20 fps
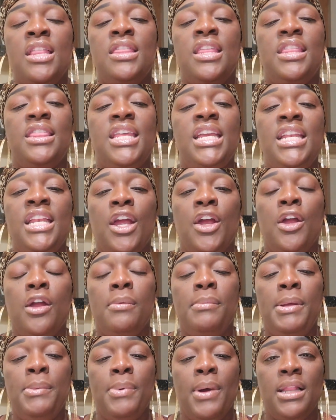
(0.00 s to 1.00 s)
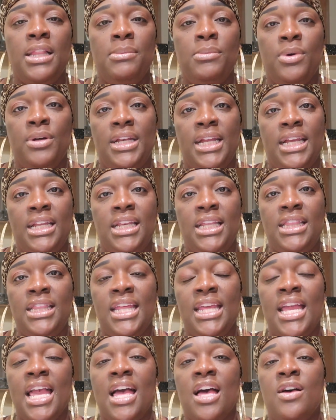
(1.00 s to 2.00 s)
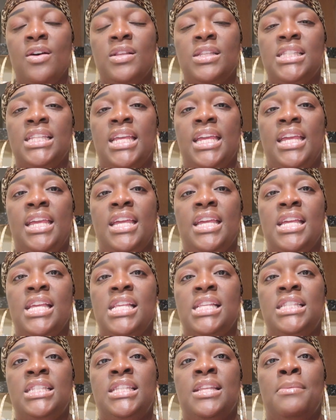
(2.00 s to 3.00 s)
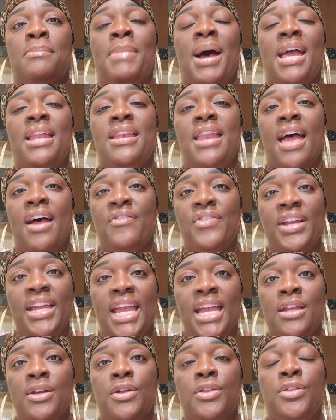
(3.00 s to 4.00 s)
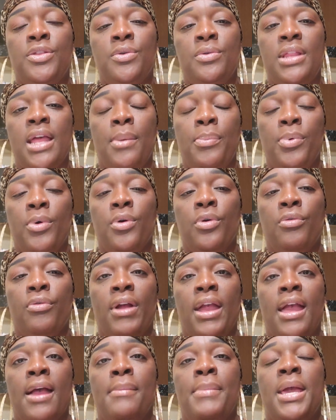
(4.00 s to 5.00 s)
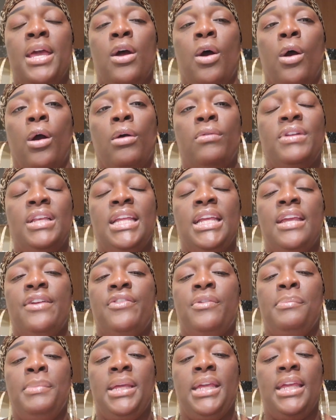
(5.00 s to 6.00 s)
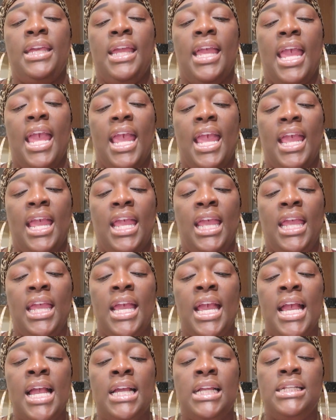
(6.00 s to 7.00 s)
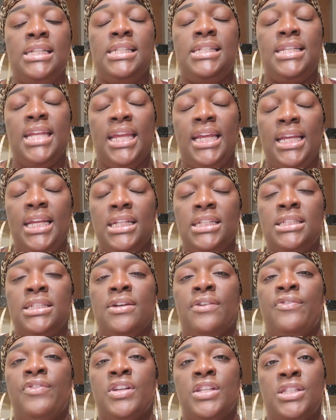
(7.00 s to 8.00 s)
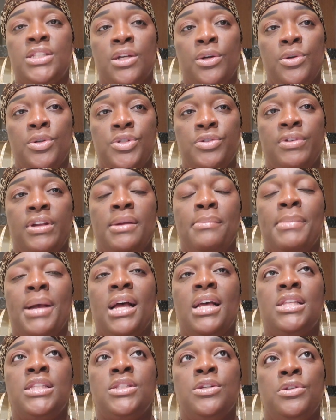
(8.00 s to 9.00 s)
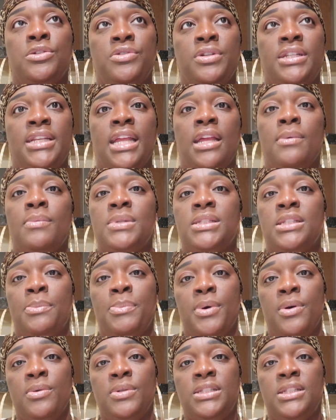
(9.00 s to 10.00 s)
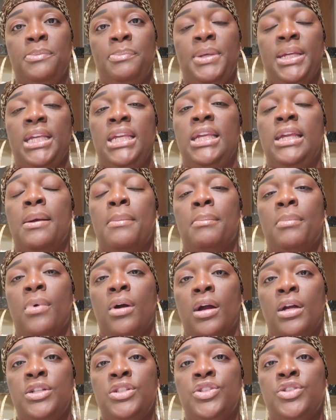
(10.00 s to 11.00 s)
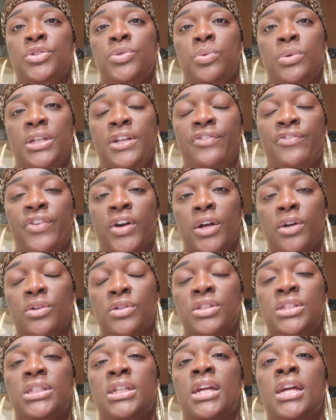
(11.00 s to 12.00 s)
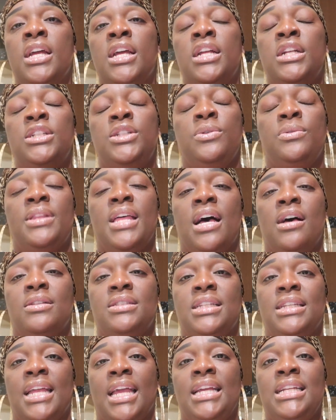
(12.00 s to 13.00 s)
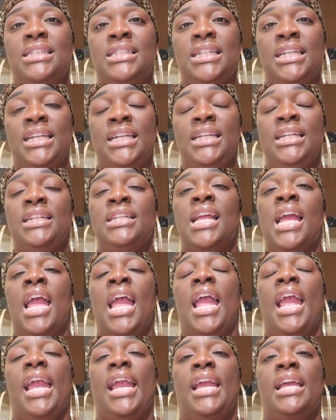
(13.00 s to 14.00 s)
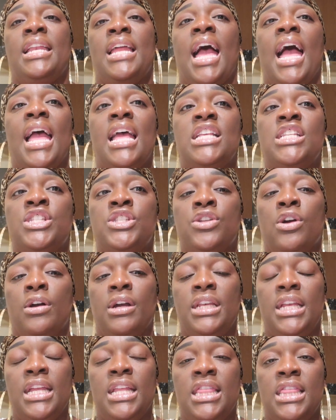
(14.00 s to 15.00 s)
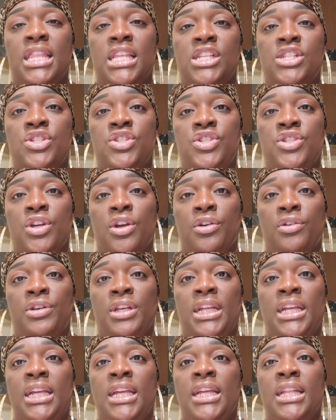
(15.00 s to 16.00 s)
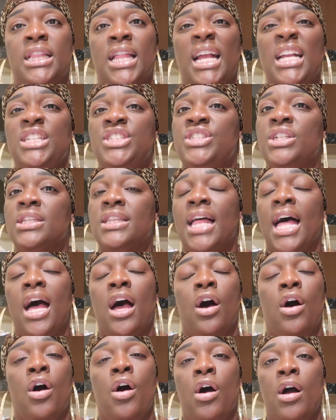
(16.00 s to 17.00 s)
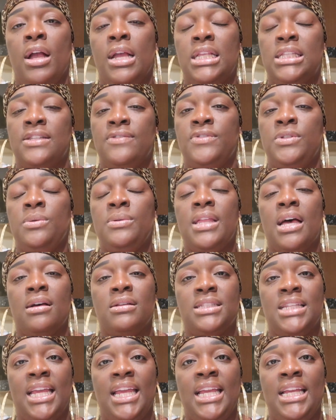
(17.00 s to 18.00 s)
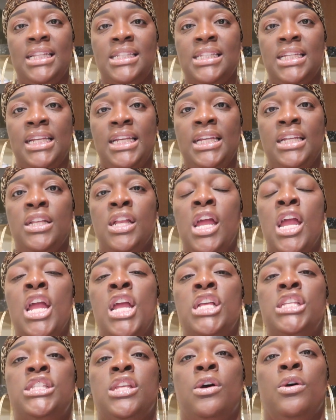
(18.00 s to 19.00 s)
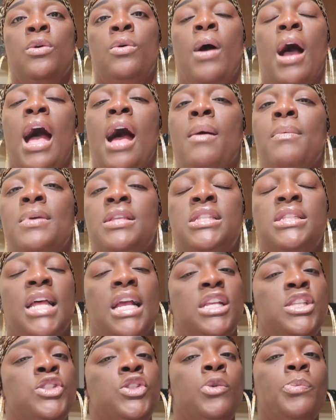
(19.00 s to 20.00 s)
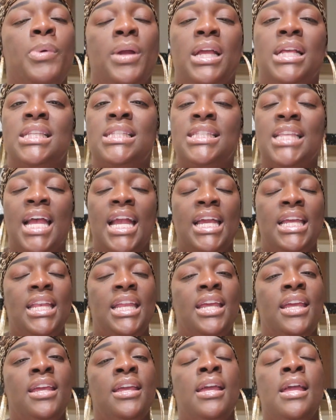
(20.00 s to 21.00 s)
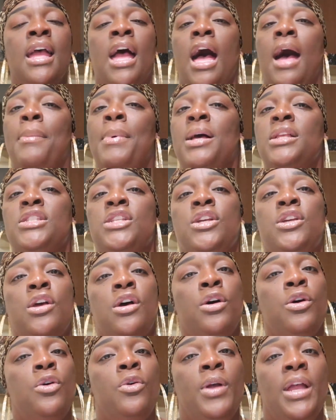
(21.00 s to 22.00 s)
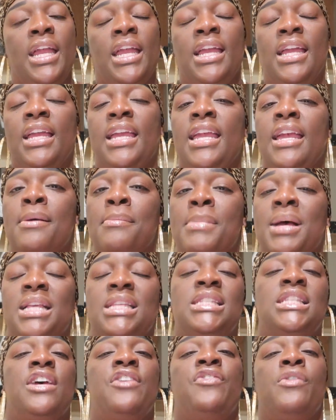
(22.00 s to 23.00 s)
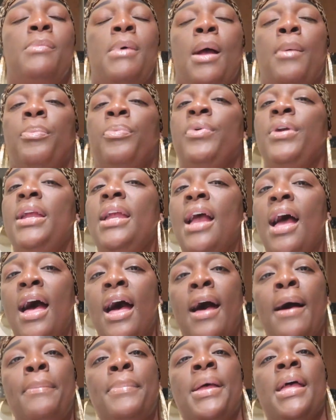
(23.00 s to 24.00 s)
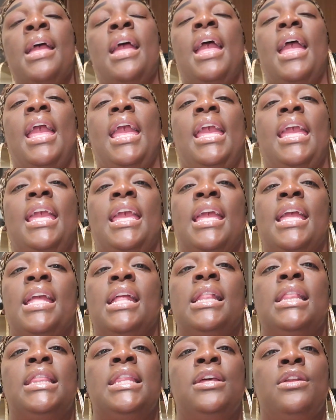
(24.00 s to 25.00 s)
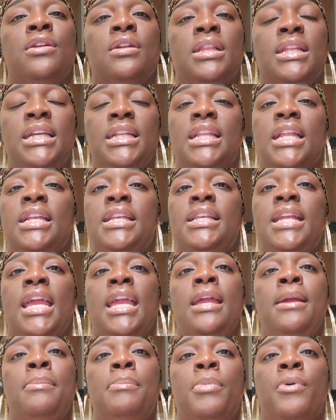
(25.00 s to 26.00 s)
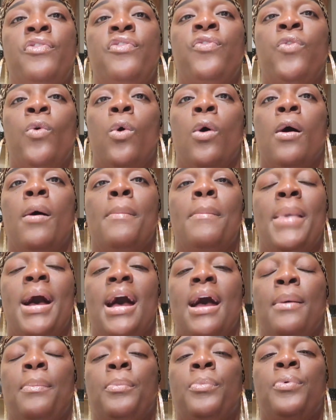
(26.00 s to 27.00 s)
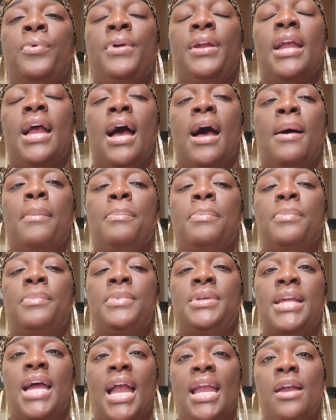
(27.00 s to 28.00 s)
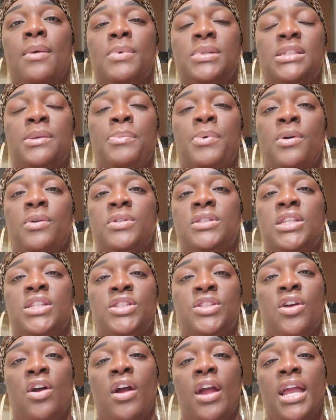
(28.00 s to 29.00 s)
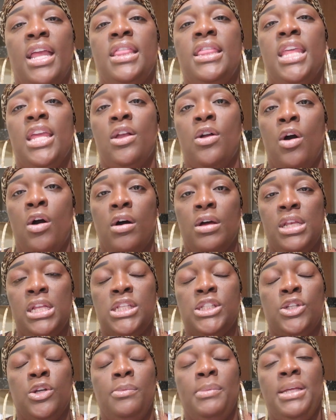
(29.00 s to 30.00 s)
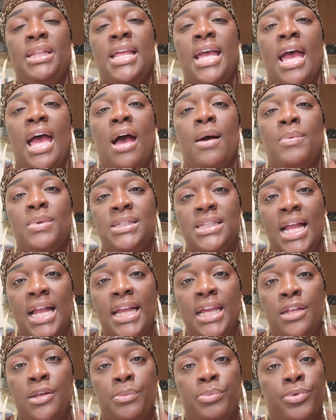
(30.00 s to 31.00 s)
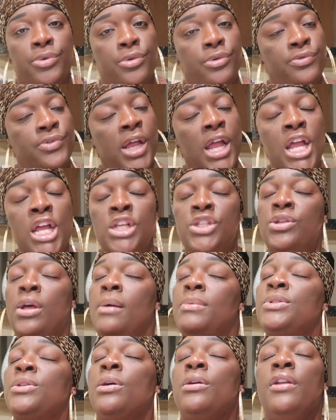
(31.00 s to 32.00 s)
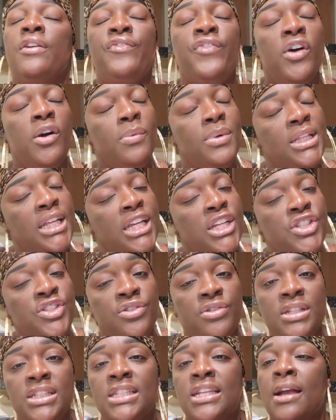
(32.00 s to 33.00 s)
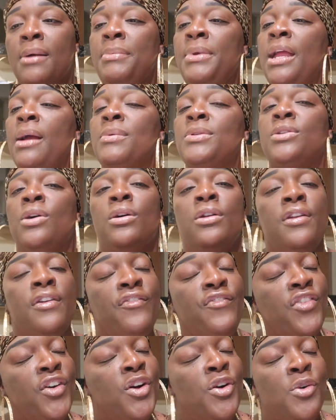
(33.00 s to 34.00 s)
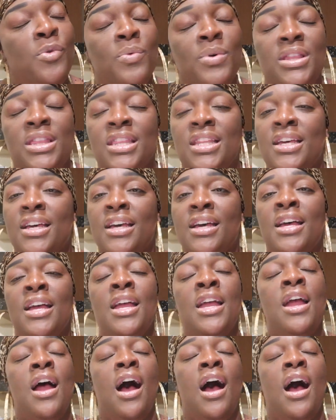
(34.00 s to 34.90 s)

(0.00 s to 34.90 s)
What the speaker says: The thing that hurt me probably more than anything else is my navigator through that program had already given me a date for surgery. My surgery date was supposed to be March 21st, 2019, and I had started this journey like July or August of 2018. So I was like super excited about to go and get my stuff for my pre-op, and literally the day before my pre-op diet was supposed to start, they called and told me that I was not getting approved. So I was on the phone with the insurance company, I was on the phone with the